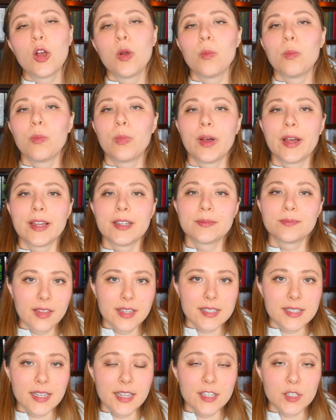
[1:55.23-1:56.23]
But the
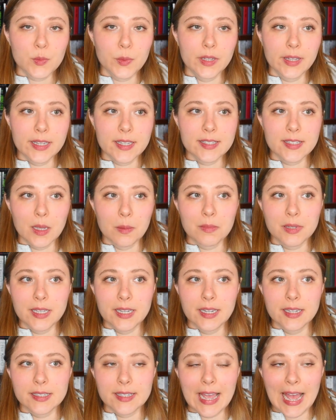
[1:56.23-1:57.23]
scenes where like
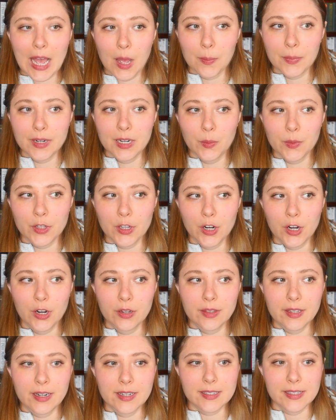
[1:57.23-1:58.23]
something is happening with her
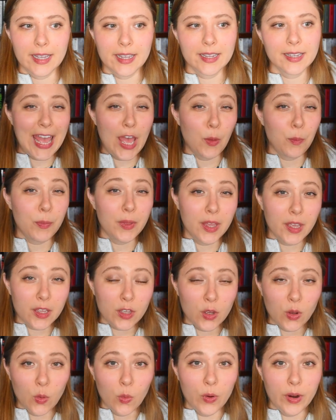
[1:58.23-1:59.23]
that is like
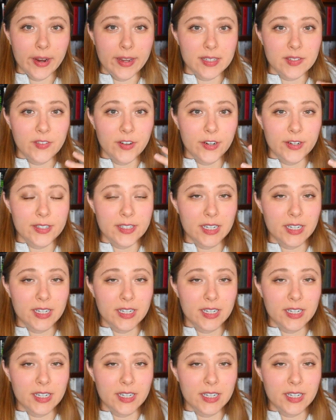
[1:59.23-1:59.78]
epic or it's very